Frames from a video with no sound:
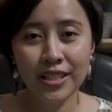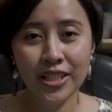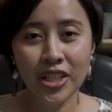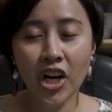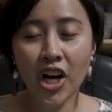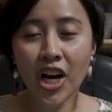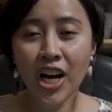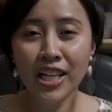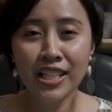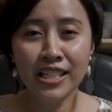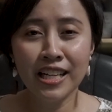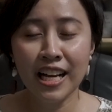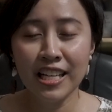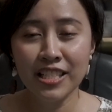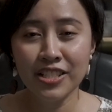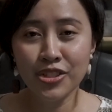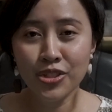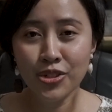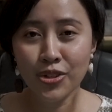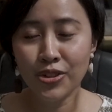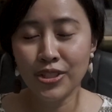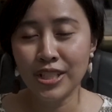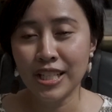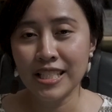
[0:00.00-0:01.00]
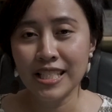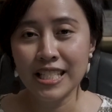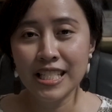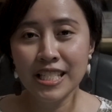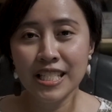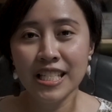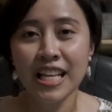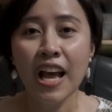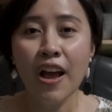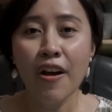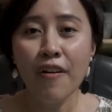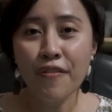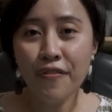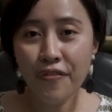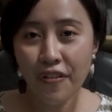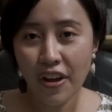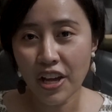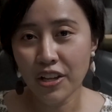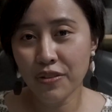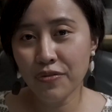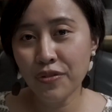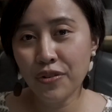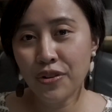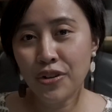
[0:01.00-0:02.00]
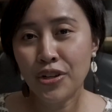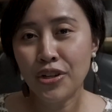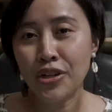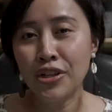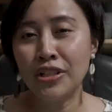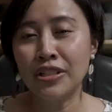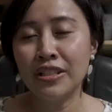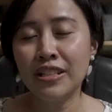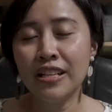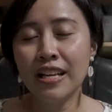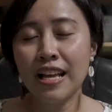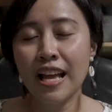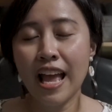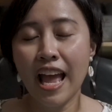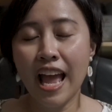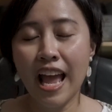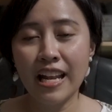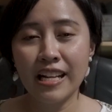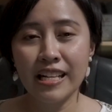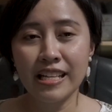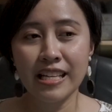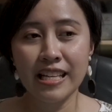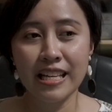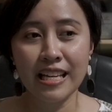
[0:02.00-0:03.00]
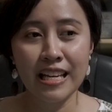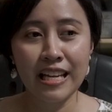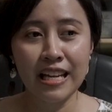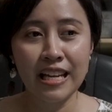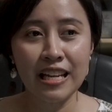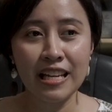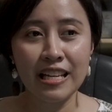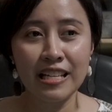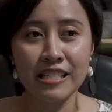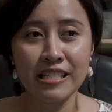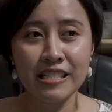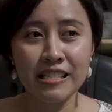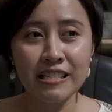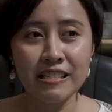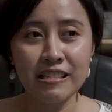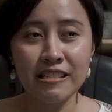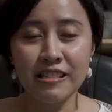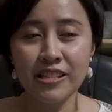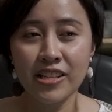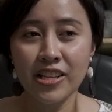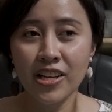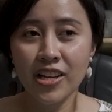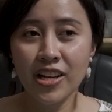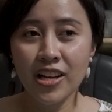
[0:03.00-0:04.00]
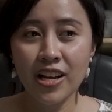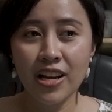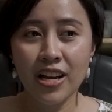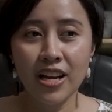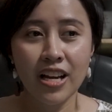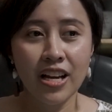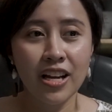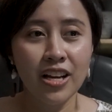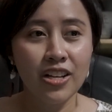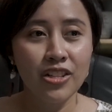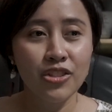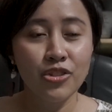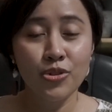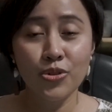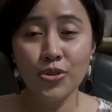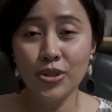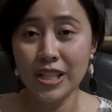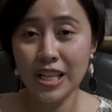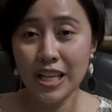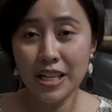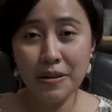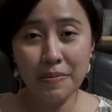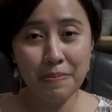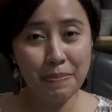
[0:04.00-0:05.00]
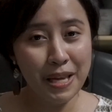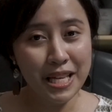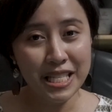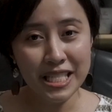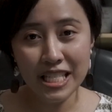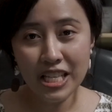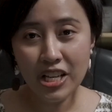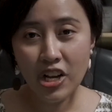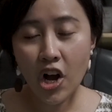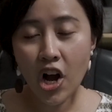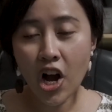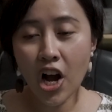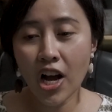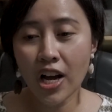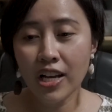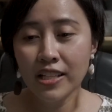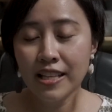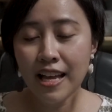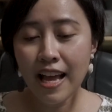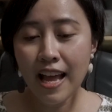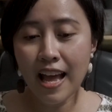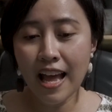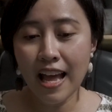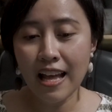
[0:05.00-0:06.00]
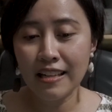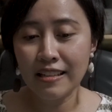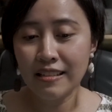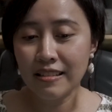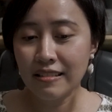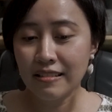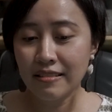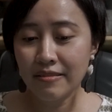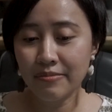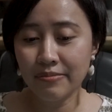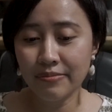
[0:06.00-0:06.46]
God has shown that He's faithful, and He is truly an amazing God, and